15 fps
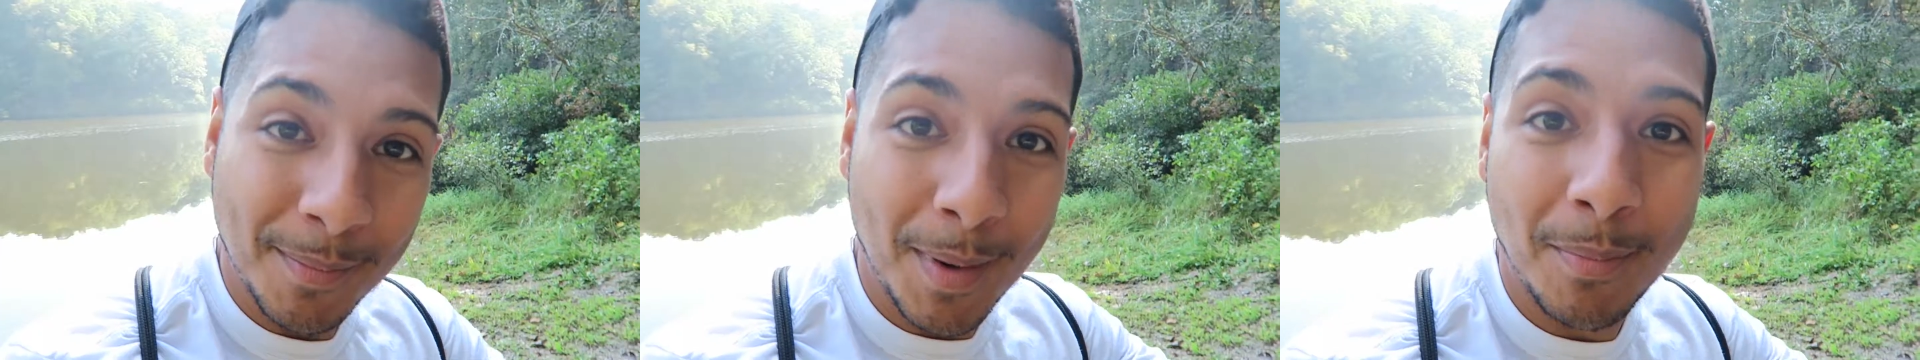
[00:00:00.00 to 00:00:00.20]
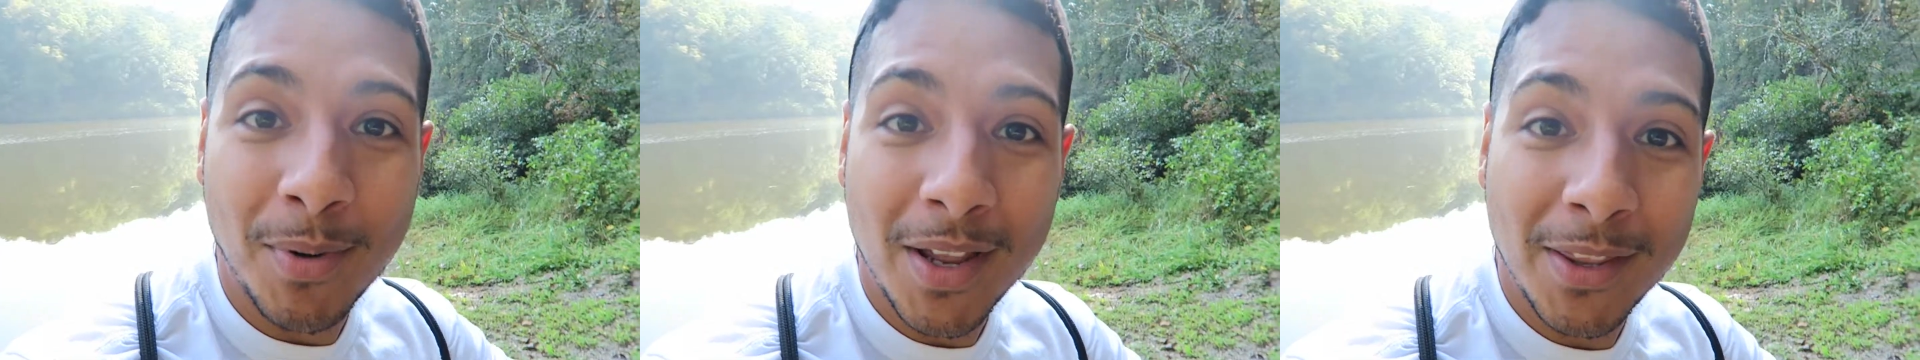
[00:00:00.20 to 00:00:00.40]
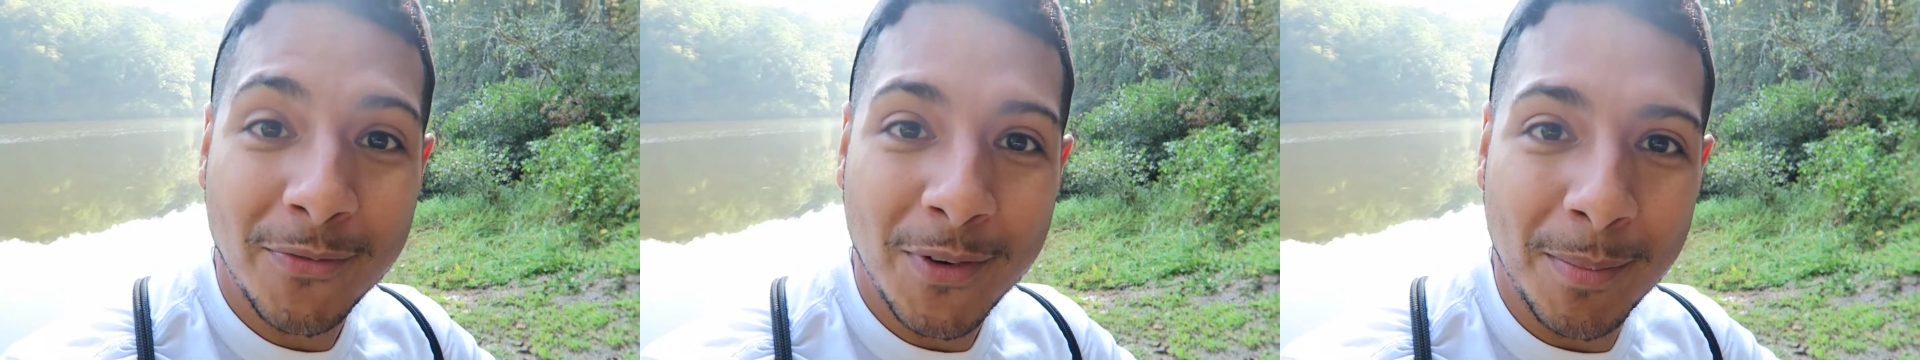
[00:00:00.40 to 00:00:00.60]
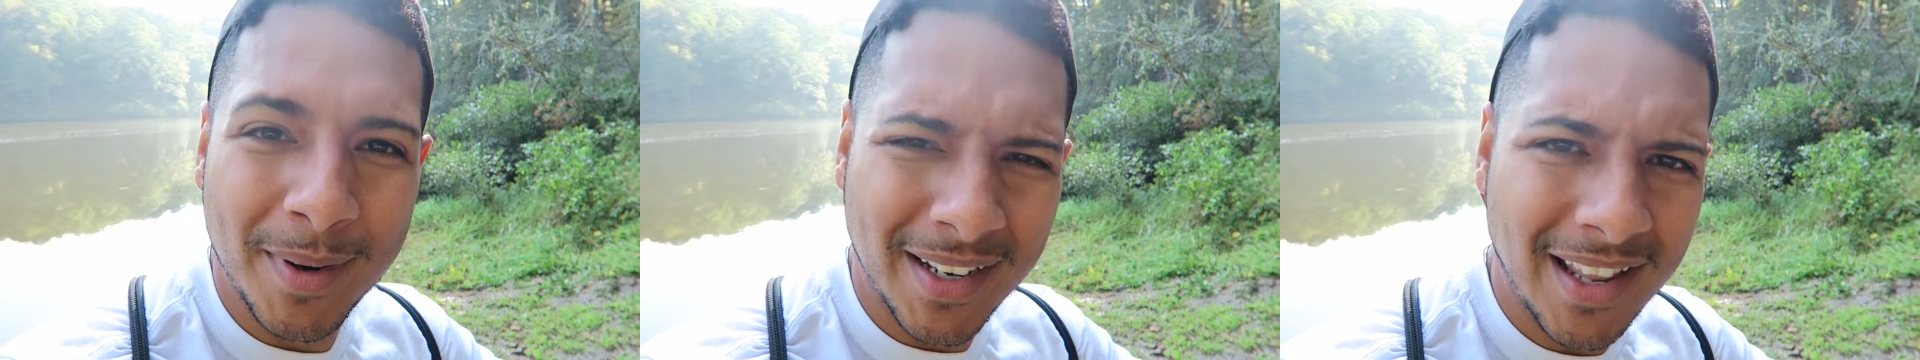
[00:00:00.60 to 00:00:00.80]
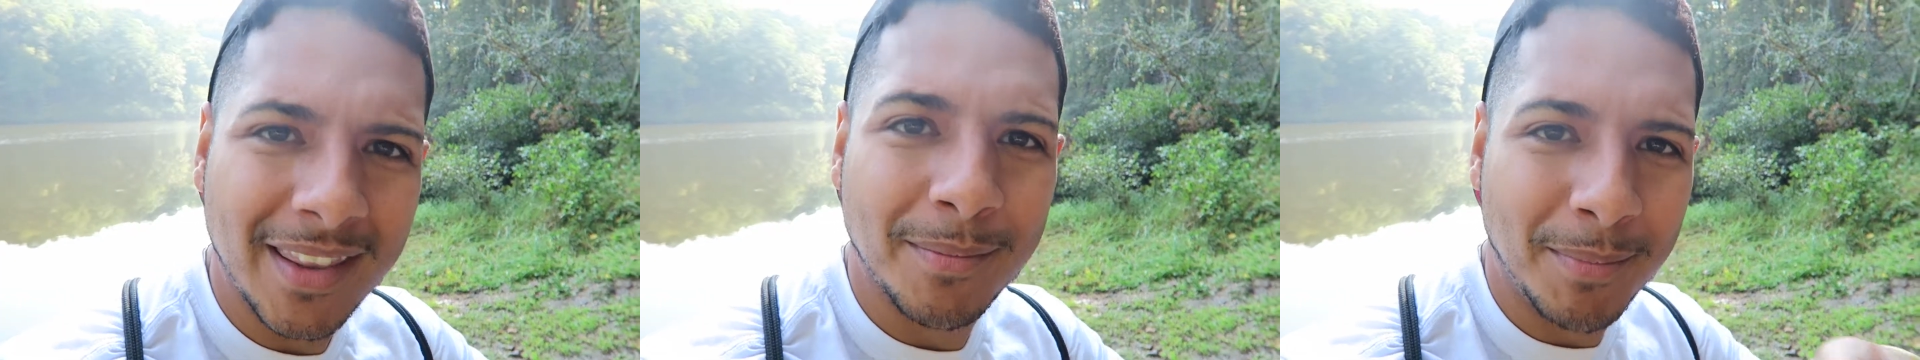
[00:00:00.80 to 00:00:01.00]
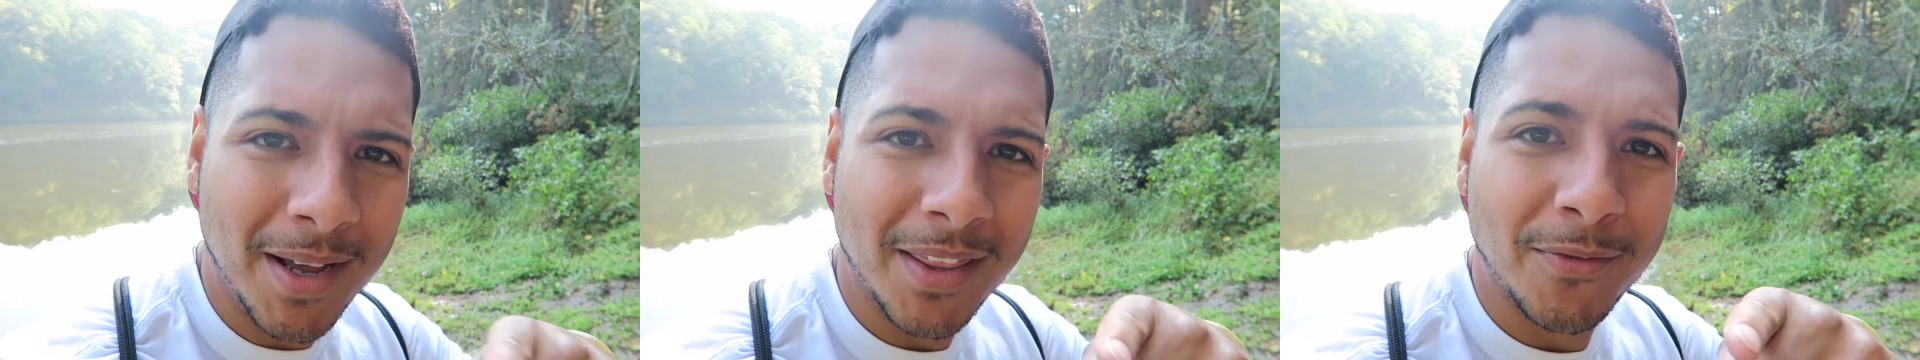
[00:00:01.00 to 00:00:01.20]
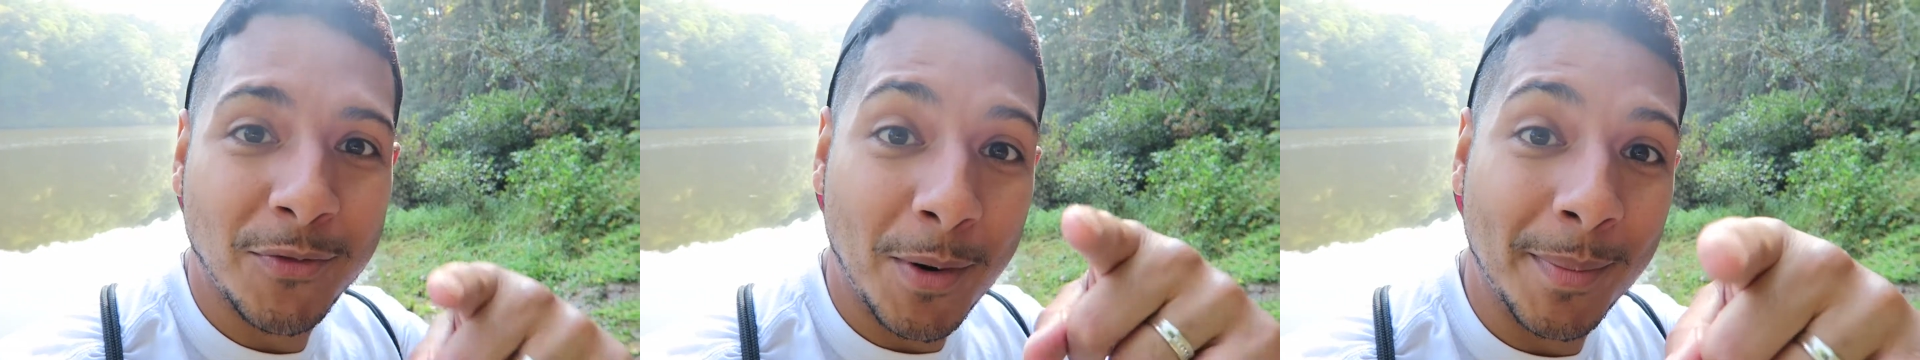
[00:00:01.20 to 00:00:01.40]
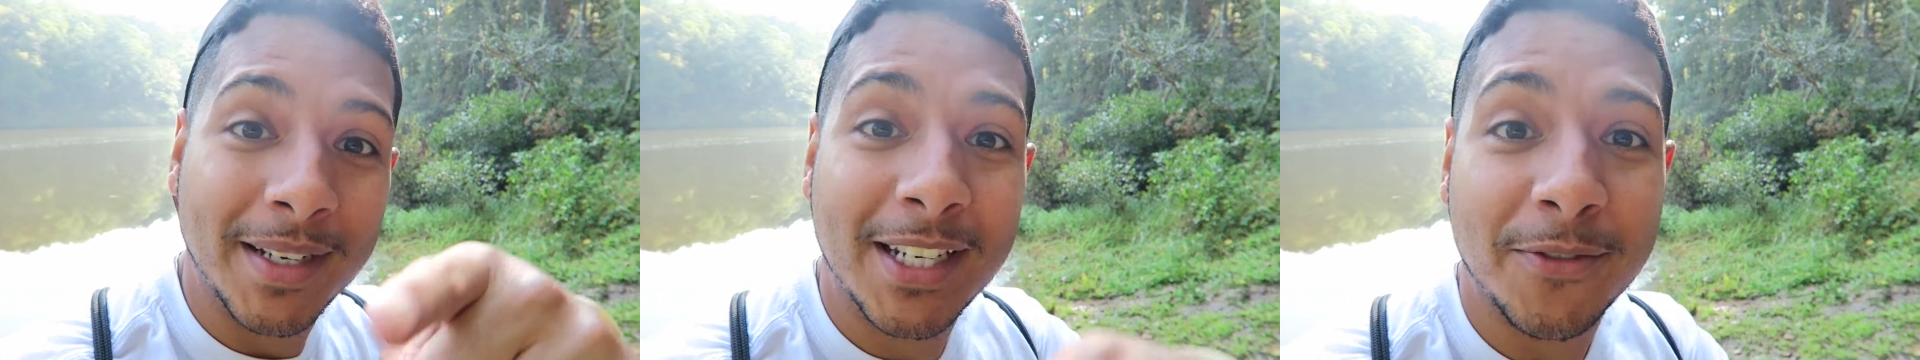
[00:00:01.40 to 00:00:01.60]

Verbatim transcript: My brother from another mother, from a